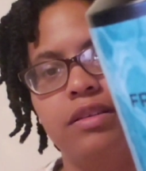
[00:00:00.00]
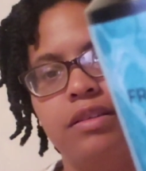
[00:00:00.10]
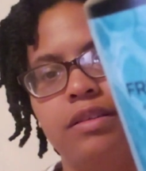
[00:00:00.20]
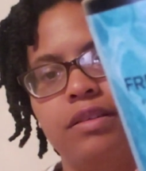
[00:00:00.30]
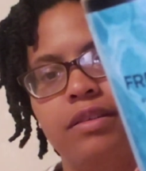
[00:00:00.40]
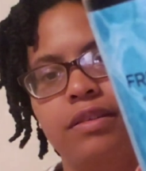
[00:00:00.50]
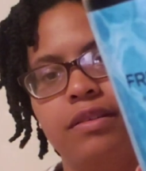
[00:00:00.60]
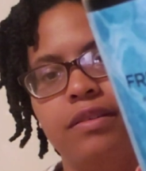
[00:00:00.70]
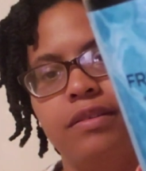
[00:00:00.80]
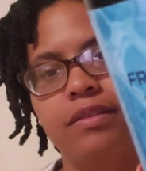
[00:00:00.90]

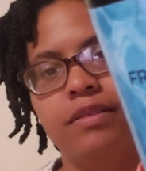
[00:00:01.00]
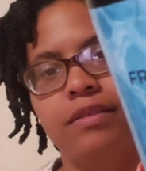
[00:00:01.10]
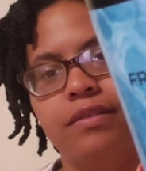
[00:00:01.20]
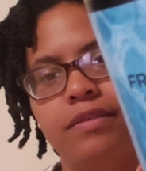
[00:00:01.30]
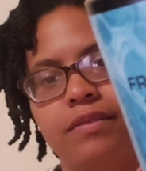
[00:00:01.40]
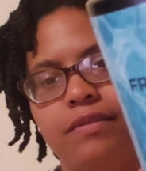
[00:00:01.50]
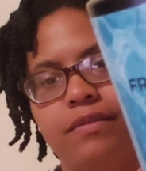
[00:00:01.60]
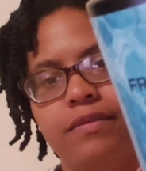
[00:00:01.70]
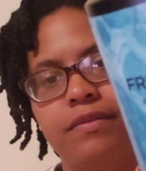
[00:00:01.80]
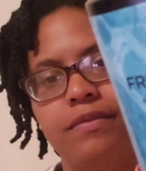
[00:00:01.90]

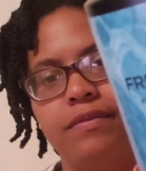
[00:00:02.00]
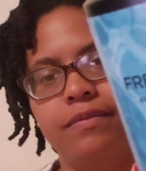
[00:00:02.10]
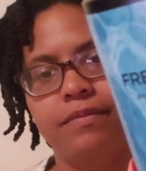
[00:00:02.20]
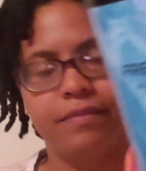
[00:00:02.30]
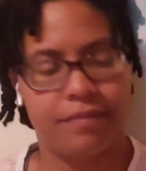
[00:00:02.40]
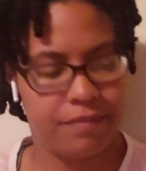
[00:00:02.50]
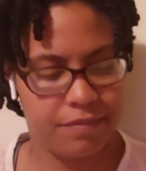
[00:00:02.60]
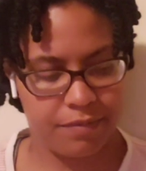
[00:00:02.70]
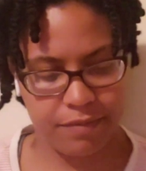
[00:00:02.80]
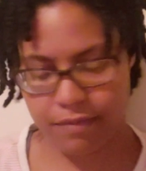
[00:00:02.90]

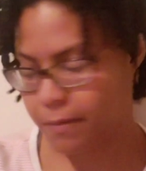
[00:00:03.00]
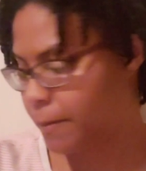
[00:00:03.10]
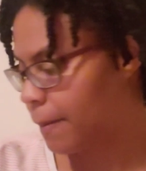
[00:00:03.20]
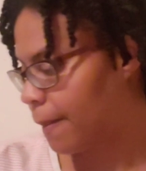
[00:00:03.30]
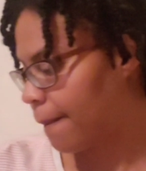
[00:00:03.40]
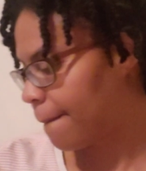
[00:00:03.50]
Nobody speaks.